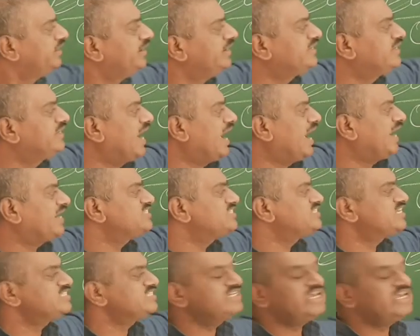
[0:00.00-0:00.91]
it acts
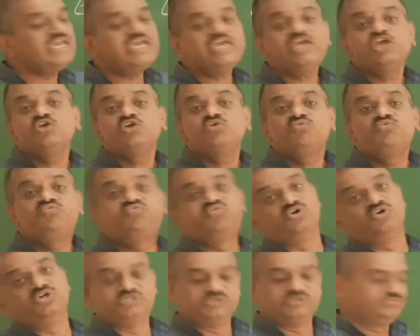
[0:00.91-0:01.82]
as a
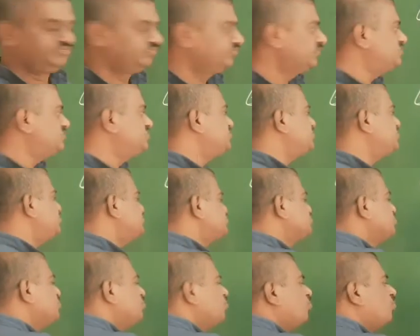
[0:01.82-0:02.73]
food. This
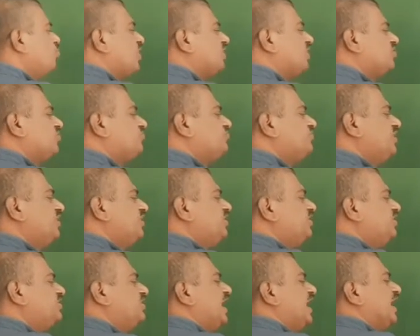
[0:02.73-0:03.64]
is one of
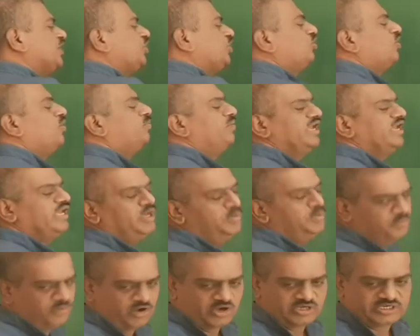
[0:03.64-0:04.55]
the economic
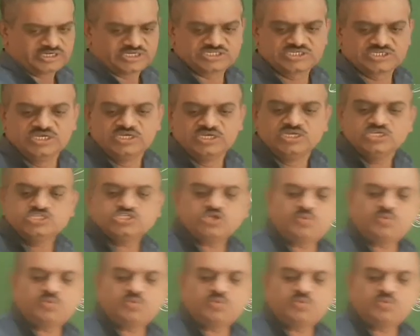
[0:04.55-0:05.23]
importance. So